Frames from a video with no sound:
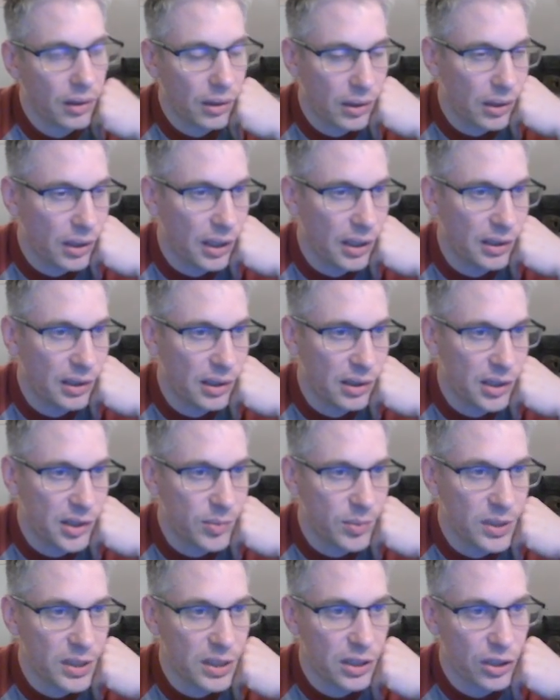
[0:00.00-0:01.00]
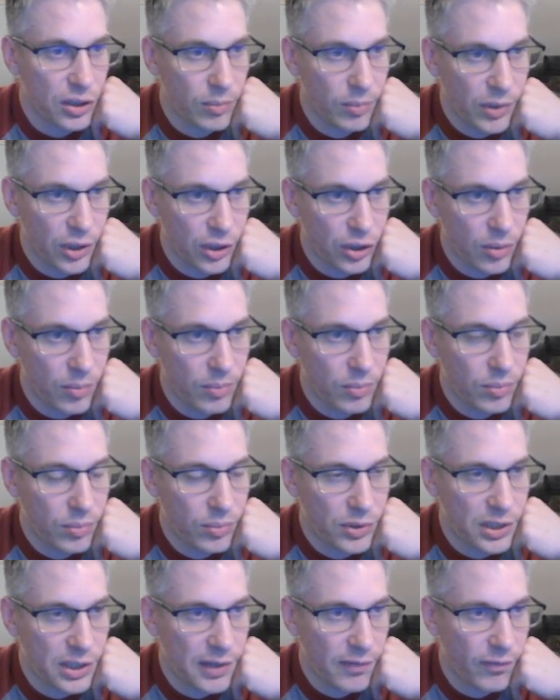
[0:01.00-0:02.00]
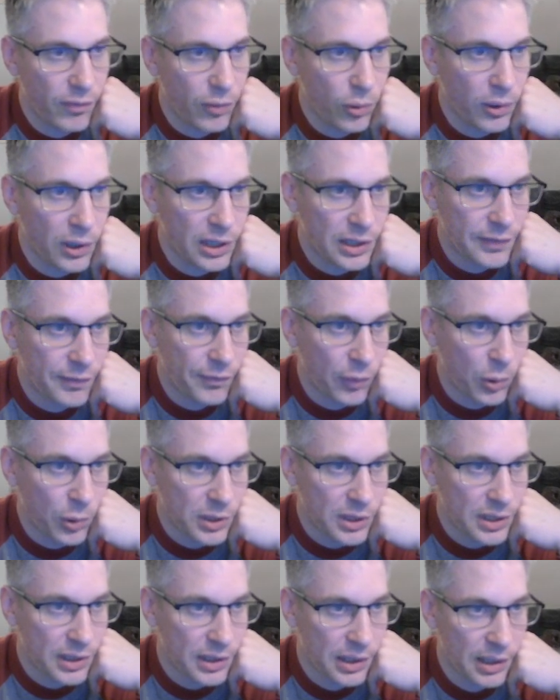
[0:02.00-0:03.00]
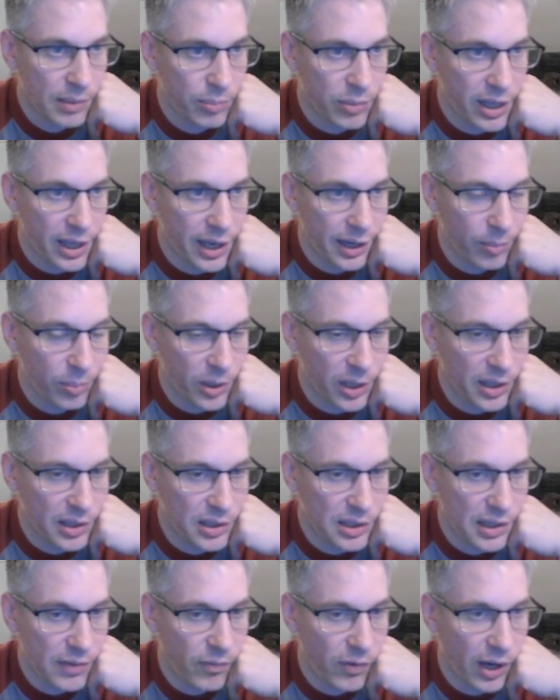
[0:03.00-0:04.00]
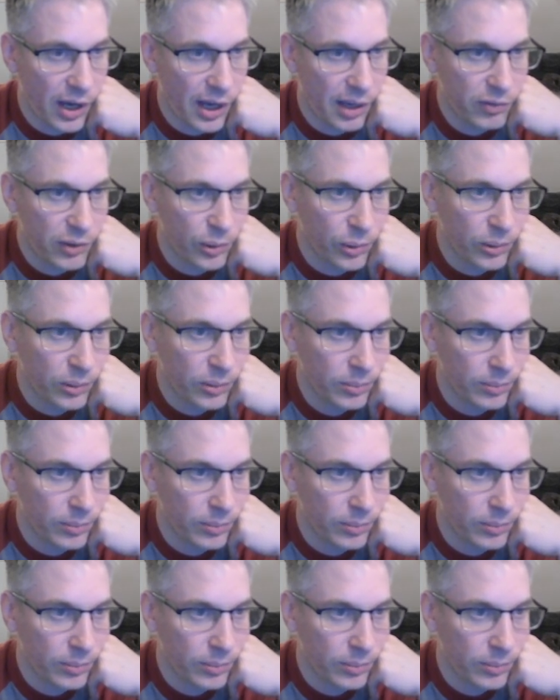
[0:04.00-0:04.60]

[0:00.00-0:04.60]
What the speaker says: And in this position, bishop c4, it's forced that black play d5 here.